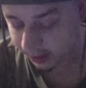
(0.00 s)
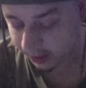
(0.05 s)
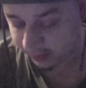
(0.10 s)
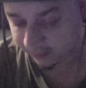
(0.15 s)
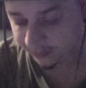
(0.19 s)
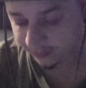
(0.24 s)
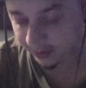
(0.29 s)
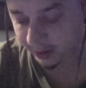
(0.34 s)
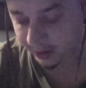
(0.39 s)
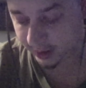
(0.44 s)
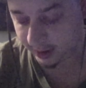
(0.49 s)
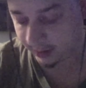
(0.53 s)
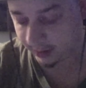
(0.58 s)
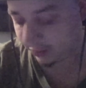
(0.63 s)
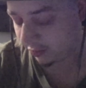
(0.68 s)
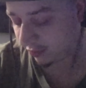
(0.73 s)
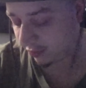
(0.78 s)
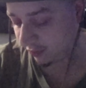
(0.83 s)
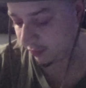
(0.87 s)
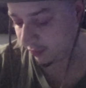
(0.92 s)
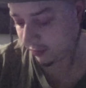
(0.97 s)
the very
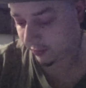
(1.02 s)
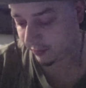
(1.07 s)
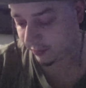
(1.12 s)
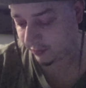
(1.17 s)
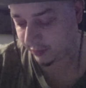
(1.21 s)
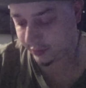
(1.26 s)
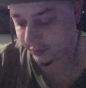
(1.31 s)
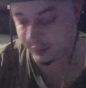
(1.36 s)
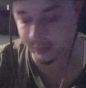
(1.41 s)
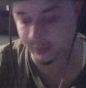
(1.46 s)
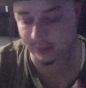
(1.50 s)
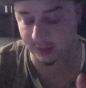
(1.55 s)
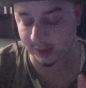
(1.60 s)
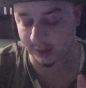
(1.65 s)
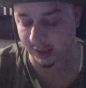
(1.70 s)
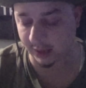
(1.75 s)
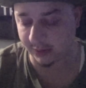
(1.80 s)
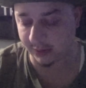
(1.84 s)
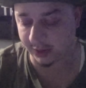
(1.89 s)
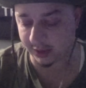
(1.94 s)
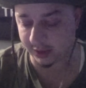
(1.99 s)

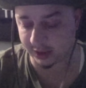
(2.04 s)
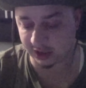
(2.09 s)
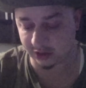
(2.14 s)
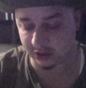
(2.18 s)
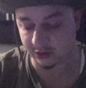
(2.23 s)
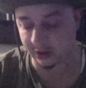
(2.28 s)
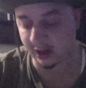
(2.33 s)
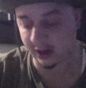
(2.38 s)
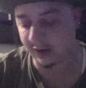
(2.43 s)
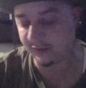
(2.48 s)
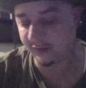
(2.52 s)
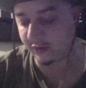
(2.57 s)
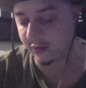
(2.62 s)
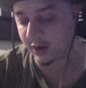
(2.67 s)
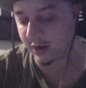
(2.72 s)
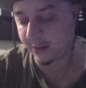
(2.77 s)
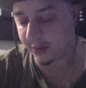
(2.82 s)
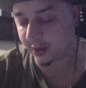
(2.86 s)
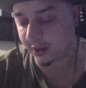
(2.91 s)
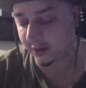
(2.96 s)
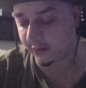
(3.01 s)
sum of this story. Every
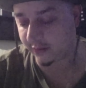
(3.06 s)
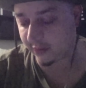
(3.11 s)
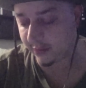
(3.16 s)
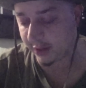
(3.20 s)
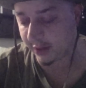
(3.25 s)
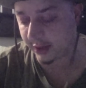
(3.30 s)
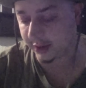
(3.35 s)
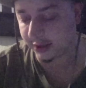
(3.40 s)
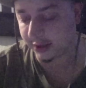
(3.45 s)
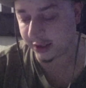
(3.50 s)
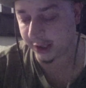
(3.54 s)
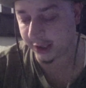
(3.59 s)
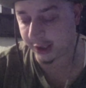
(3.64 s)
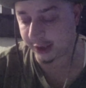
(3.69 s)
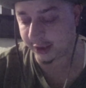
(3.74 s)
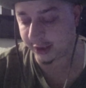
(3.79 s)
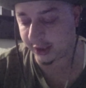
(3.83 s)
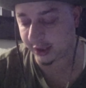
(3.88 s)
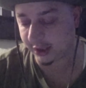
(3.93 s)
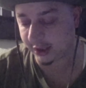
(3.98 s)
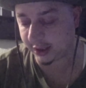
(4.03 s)
weapon of the military
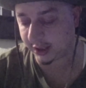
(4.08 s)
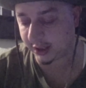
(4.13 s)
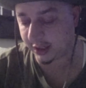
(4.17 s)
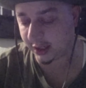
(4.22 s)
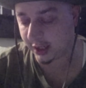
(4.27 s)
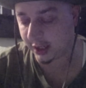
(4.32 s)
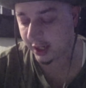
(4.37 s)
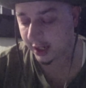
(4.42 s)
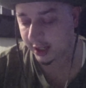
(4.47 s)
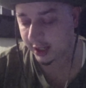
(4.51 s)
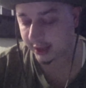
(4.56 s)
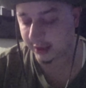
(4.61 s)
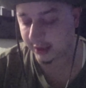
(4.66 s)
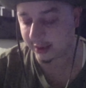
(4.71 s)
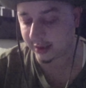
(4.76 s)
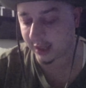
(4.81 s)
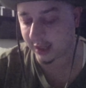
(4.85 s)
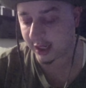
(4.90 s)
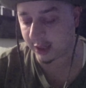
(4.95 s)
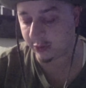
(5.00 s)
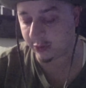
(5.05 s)
utility
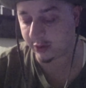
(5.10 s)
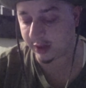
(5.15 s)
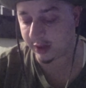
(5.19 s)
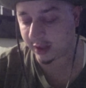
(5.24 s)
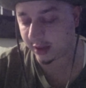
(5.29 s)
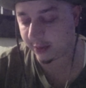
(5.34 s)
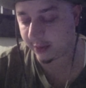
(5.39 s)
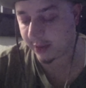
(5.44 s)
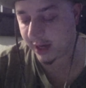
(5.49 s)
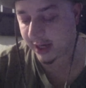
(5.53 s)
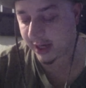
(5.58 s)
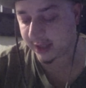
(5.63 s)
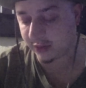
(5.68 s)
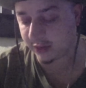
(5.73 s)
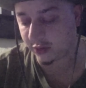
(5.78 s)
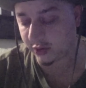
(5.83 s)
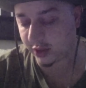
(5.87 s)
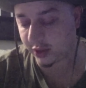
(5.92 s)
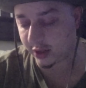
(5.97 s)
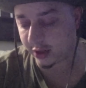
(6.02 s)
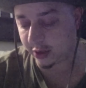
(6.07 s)
designed within the past
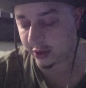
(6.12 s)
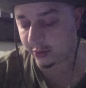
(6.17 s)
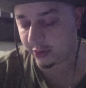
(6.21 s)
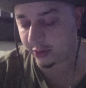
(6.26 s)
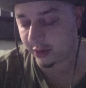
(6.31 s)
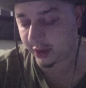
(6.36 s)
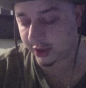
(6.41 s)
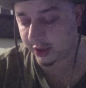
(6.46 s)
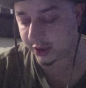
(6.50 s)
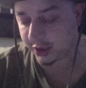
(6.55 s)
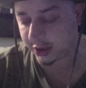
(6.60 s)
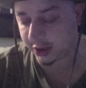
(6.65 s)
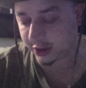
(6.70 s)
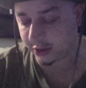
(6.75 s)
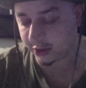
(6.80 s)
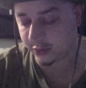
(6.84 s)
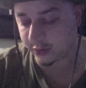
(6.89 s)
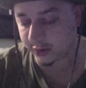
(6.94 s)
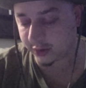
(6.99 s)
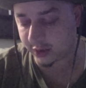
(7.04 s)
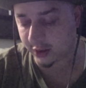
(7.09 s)
100 plus years
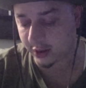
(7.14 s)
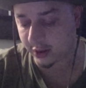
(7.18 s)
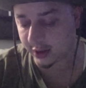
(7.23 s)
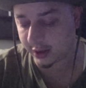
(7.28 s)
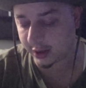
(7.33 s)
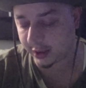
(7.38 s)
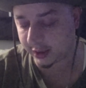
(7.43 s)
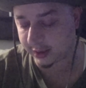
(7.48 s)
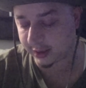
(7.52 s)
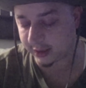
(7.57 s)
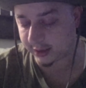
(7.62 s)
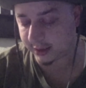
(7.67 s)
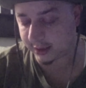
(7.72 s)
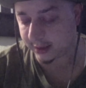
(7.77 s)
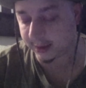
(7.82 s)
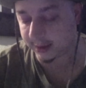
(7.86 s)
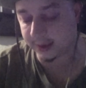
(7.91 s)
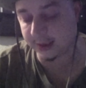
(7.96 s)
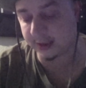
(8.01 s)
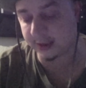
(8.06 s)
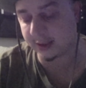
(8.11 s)
was gone. This isn't a
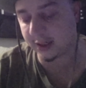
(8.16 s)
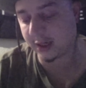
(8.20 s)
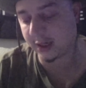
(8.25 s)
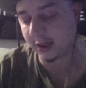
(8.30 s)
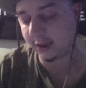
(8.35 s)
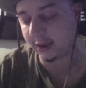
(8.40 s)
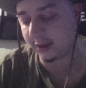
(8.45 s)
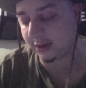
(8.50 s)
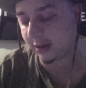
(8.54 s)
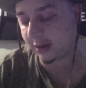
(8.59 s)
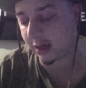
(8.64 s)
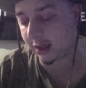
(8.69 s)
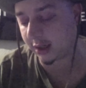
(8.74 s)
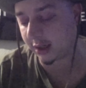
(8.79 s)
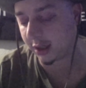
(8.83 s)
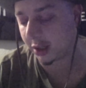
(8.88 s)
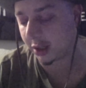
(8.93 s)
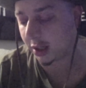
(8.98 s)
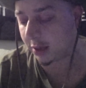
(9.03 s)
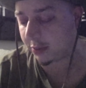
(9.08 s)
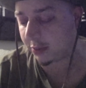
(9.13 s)
society
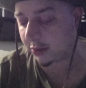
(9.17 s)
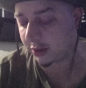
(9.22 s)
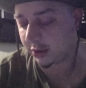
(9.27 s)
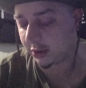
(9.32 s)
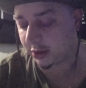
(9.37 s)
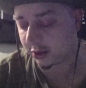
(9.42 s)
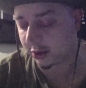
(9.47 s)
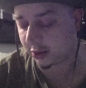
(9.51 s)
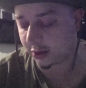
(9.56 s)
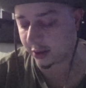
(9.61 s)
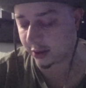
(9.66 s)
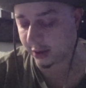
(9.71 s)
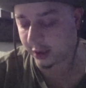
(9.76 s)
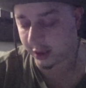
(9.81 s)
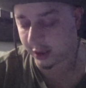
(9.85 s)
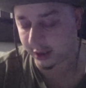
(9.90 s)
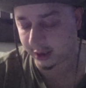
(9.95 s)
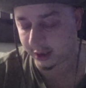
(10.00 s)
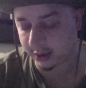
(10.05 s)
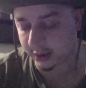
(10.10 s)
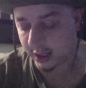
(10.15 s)
stocking up on certain
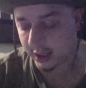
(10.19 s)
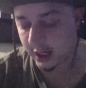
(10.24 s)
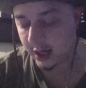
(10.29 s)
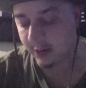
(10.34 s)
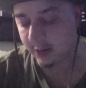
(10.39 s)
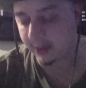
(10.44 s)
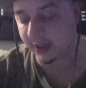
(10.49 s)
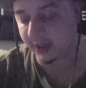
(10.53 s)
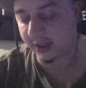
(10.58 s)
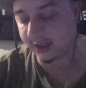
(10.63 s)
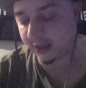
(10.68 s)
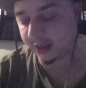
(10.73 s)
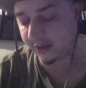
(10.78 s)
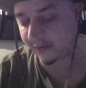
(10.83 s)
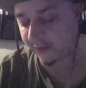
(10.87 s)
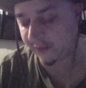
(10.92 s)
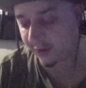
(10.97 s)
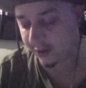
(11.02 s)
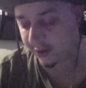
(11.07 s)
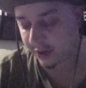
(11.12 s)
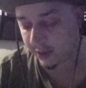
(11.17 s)
guns because they
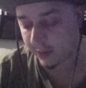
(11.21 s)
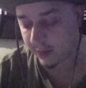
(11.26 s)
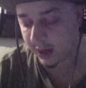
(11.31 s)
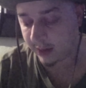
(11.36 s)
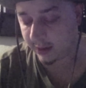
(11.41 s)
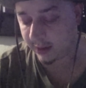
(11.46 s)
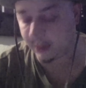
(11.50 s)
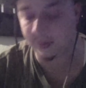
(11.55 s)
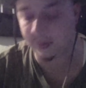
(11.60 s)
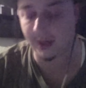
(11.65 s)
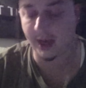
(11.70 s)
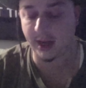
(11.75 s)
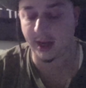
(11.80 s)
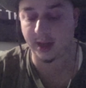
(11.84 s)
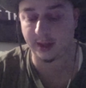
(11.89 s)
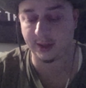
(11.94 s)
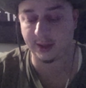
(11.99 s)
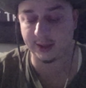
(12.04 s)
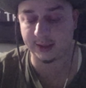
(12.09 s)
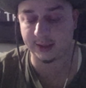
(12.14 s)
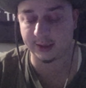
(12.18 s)
fear they may be banned.
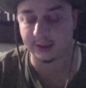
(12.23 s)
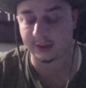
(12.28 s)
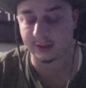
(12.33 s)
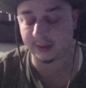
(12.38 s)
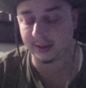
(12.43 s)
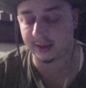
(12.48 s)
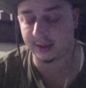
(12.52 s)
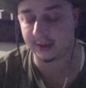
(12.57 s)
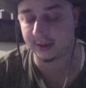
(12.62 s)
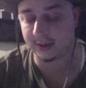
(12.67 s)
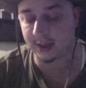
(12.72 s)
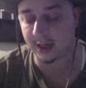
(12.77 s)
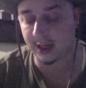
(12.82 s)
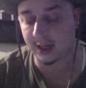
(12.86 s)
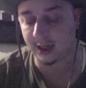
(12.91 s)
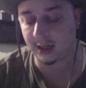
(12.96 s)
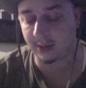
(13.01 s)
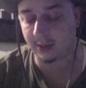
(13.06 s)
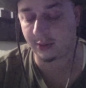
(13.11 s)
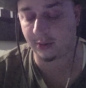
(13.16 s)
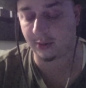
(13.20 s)
This is a
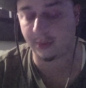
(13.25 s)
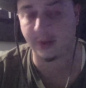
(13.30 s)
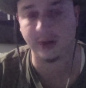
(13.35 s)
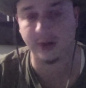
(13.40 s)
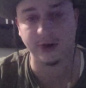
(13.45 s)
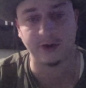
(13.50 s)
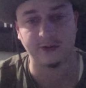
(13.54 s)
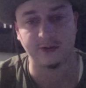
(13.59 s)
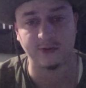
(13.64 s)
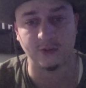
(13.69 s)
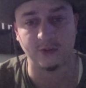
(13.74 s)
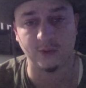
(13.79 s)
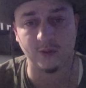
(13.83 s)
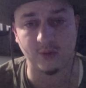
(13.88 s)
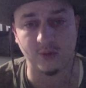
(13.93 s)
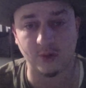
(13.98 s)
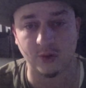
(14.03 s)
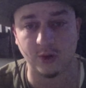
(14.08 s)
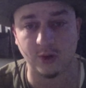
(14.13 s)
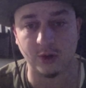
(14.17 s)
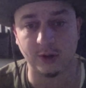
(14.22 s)
society preparing for
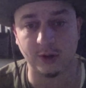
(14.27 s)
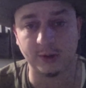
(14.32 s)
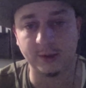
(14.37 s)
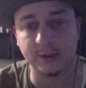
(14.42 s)
war.